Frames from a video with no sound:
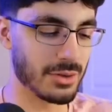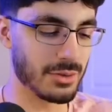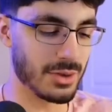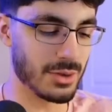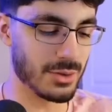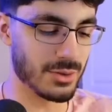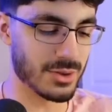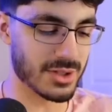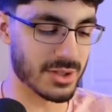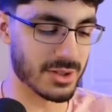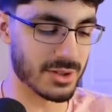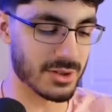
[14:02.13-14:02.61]

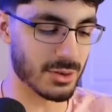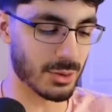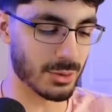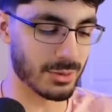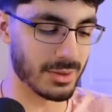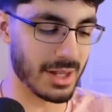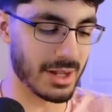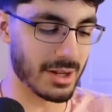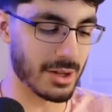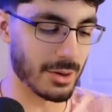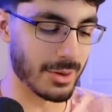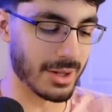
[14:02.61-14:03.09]
use the
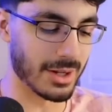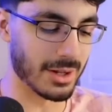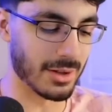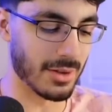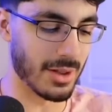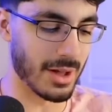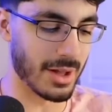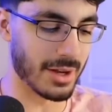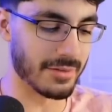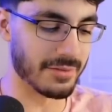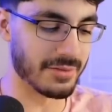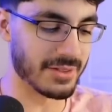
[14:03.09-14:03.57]
Tornado in a
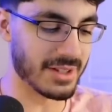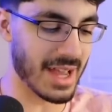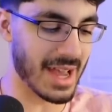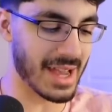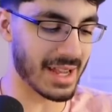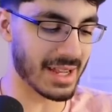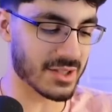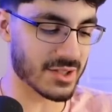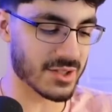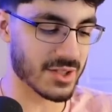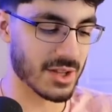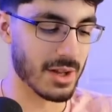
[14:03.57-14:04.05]
lot of
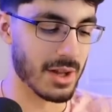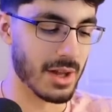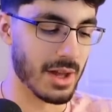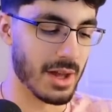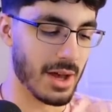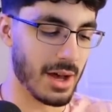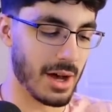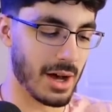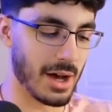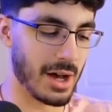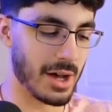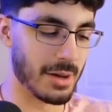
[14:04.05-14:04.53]
decks.
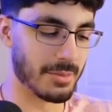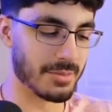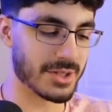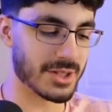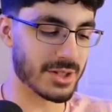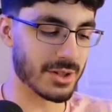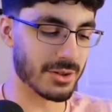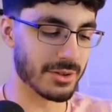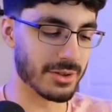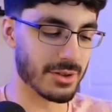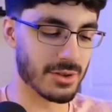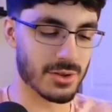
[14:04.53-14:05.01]

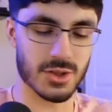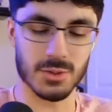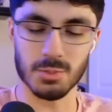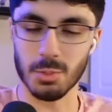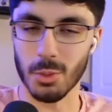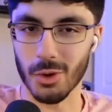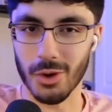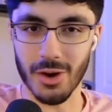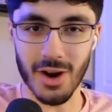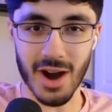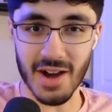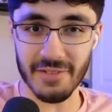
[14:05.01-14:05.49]
So there's
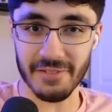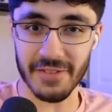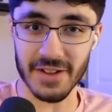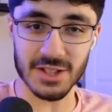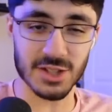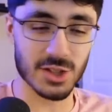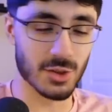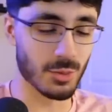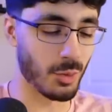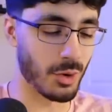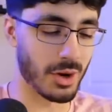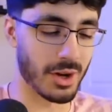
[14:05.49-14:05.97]
more
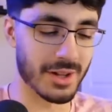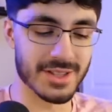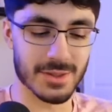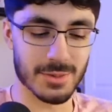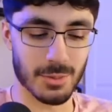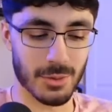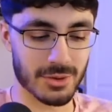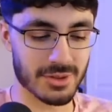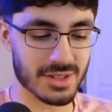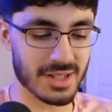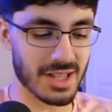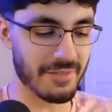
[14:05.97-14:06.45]
offensive ones,
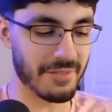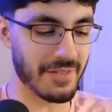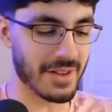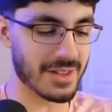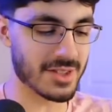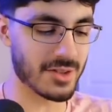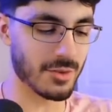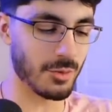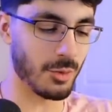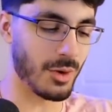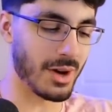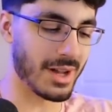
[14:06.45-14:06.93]
more
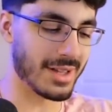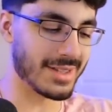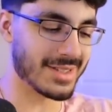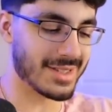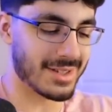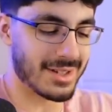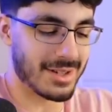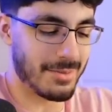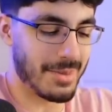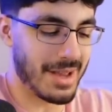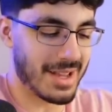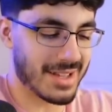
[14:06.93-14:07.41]
defensive ones,
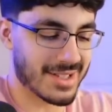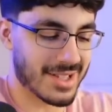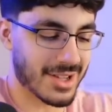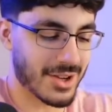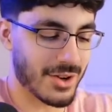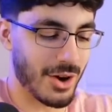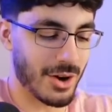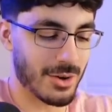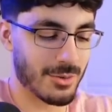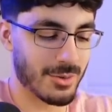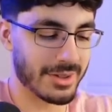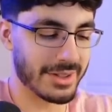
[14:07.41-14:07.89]
and it makes the
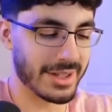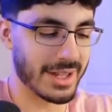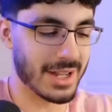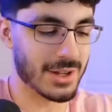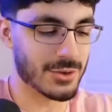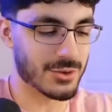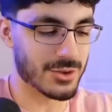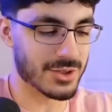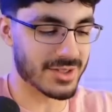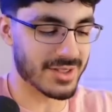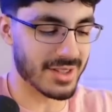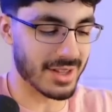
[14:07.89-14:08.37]
card really
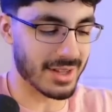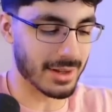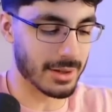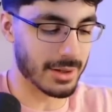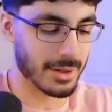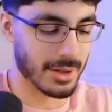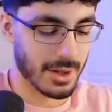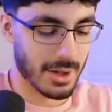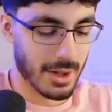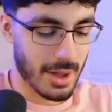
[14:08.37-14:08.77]
interesting.